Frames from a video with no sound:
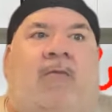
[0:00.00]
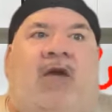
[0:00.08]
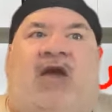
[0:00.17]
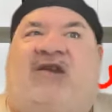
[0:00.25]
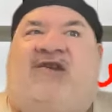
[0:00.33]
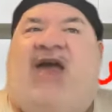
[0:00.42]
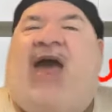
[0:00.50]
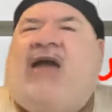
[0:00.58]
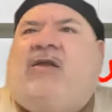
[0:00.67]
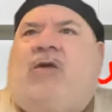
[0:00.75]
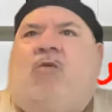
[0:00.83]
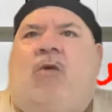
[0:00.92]

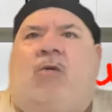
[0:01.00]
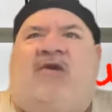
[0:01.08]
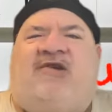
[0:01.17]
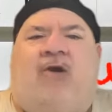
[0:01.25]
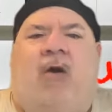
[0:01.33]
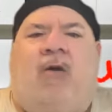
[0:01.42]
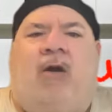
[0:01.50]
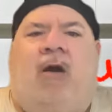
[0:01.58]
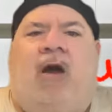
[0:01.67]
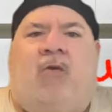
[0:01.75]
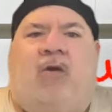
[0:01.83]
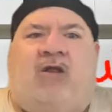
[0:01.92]
exactly what was going
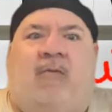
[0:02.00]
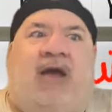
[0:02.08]
on with them.